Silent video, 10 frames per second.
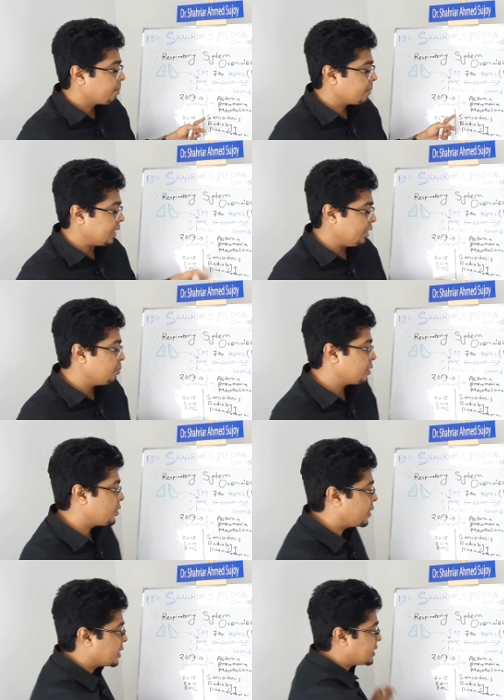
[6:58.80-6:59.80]
the
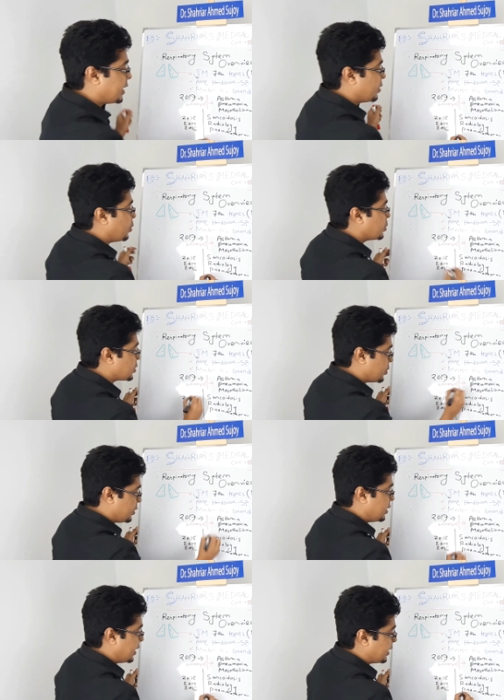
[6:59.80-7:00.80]
pneumothorax, and
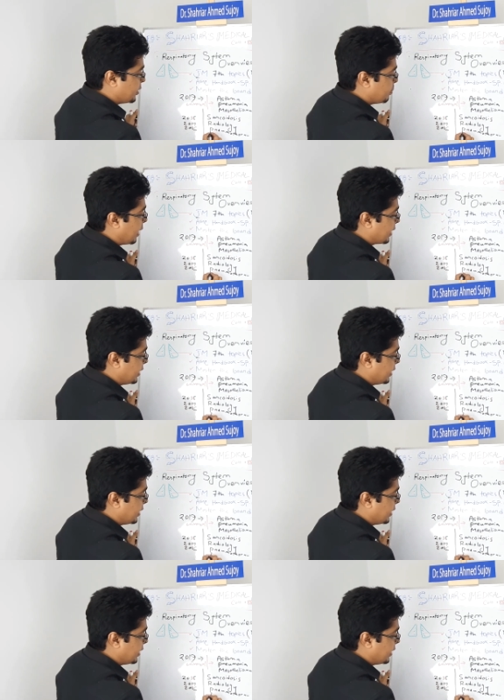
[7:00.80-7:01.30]
also, like, you know, back